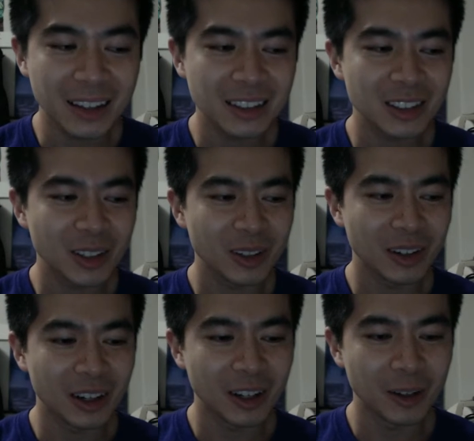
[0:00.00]
and then
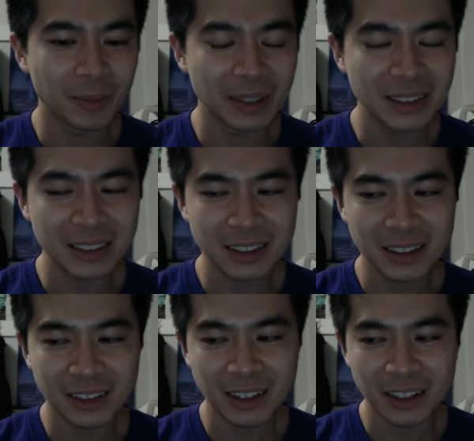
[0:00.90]
so my
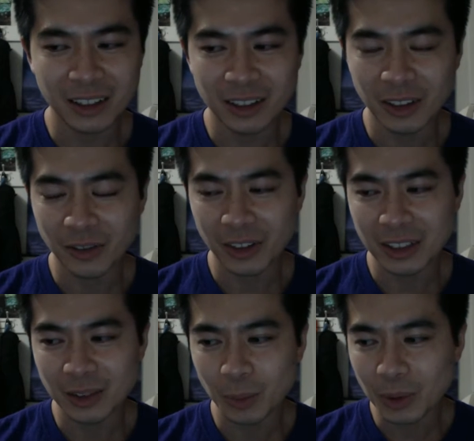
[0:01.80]
sister and her
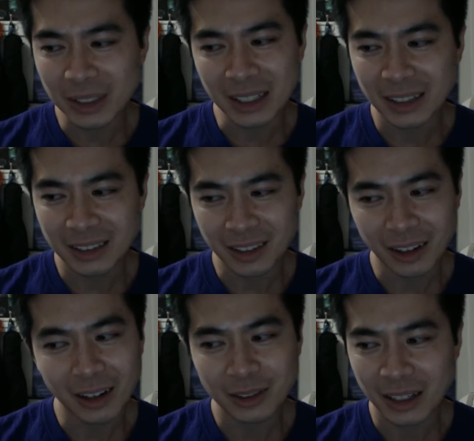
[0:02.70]
friends booked tickets,
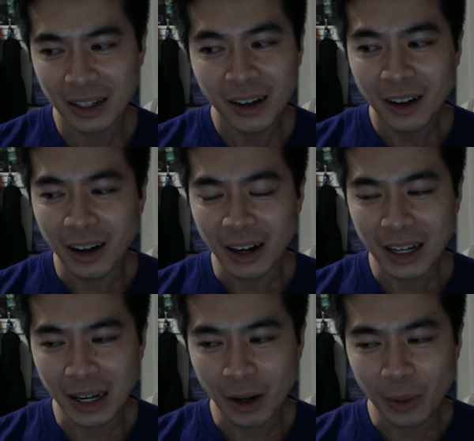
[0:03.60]
so I was like,
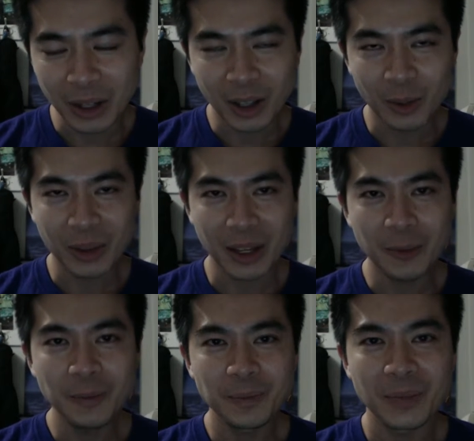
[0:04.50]
okay, I went along with
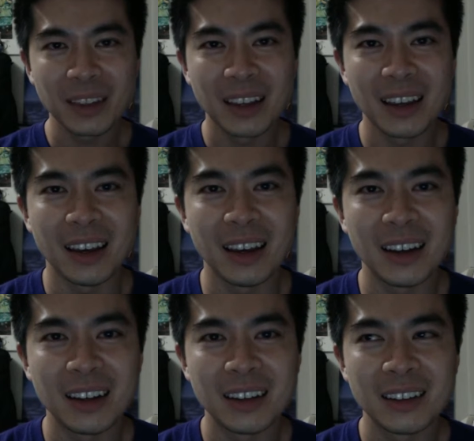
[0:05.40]
them,
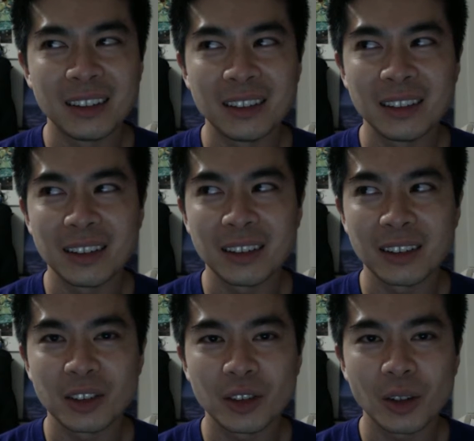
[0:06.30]
and
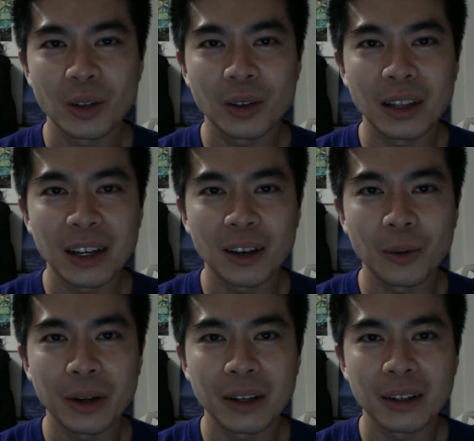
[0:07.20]
so glad I
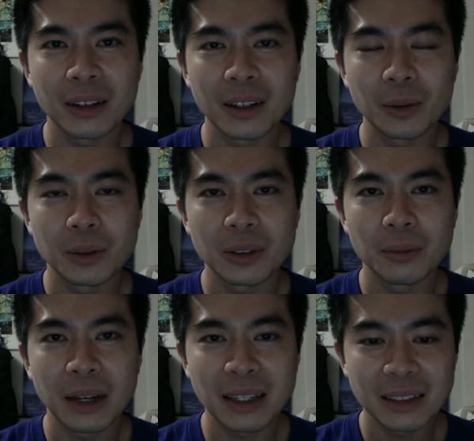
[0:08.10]
went. It was
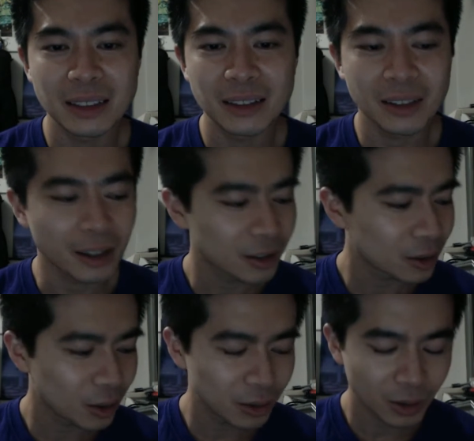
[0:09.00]
amazing, like
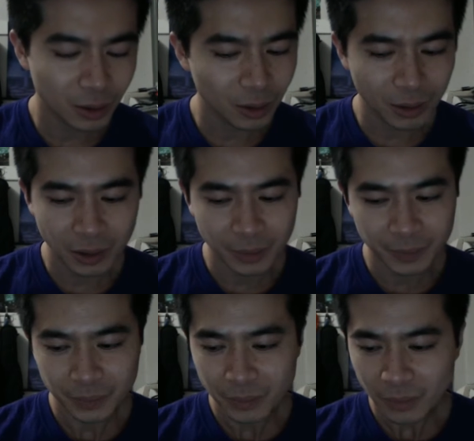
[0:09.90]
so good.
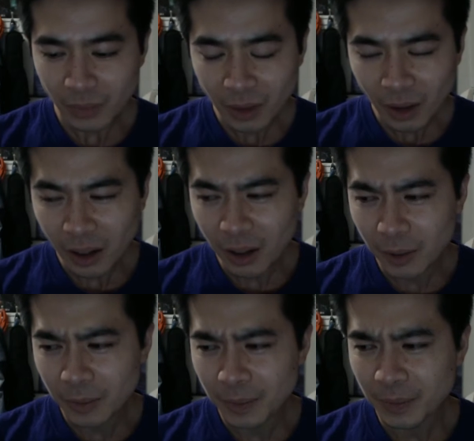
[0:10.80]

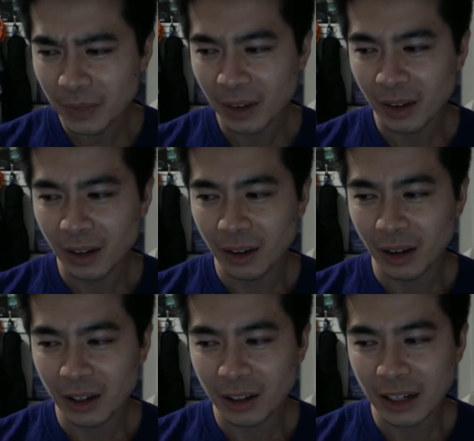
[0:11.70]
Um,
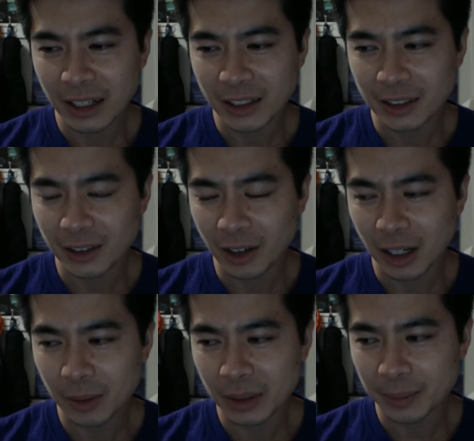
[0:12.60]
I don't know how to
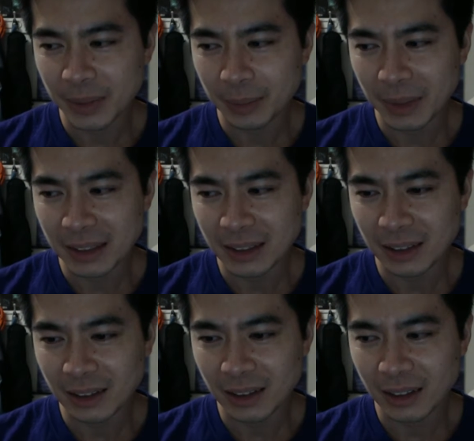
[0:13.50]
describe it, but
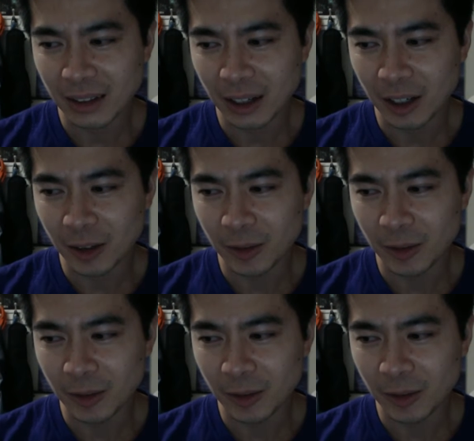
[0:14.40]
basically,